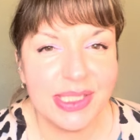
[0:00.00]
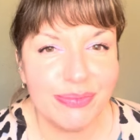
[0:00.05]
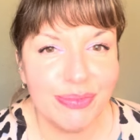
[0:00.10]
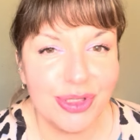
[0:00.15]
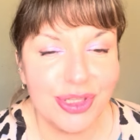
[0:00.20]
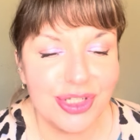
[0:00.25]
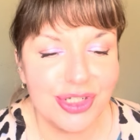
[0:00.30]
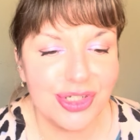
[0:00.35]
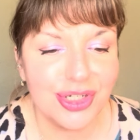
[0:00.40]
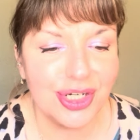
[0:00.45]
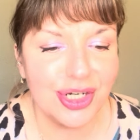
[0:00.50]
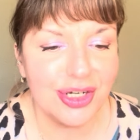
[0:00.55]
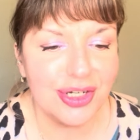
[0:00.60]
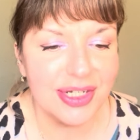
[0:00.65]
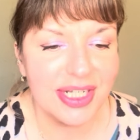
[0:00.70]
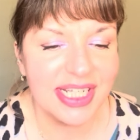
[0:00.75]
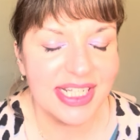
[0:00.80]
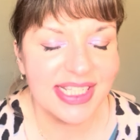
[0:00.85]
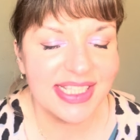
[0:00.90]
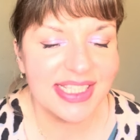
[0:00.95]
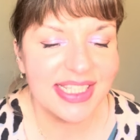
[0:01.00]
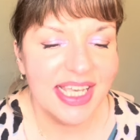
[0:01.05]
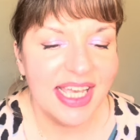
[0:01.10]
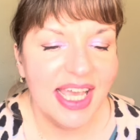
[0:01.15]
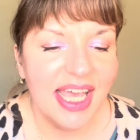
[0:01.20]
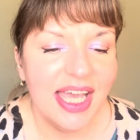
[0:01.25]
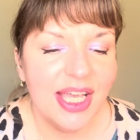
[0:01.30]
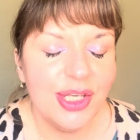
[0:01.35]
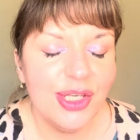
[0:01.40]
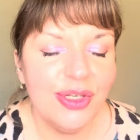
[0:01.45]
but the tartness.
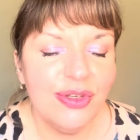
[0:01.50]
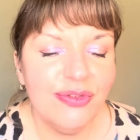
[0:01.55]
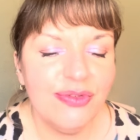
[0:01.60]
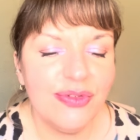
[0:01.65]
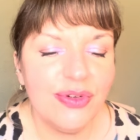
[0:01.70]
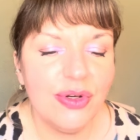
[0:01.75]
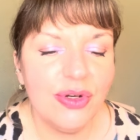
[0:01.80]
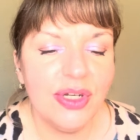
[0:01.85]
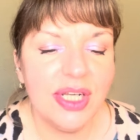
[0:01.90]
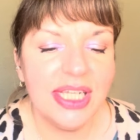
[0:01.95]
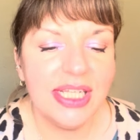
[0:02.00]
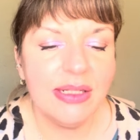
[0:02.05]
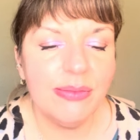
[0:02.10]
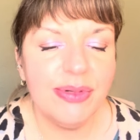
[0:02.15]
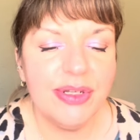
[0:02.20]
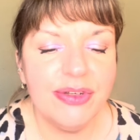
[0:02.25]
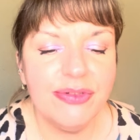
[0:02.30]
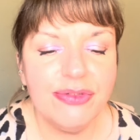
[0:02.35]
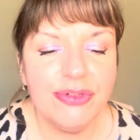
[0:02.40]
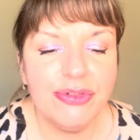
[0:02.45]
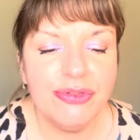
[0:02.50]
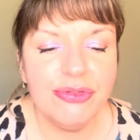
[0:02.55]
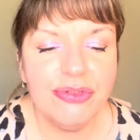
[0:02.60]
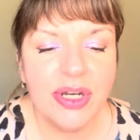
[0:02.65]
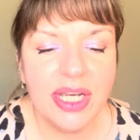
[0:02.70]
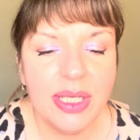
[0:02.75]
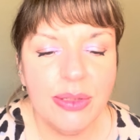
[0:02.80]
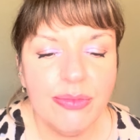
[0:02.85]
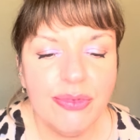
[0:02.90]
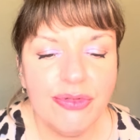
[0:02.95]
You've got a little bit of
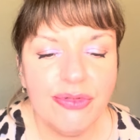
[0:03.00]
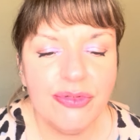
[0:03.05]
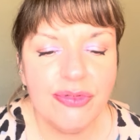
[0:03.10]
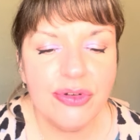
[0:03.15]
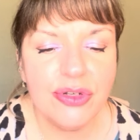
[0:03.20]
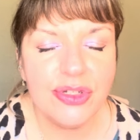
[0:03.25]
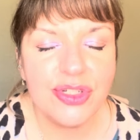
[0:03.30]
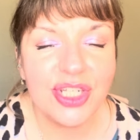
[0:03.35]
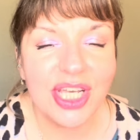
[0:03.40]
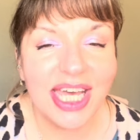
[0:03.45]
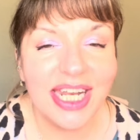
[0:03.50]
grapefruit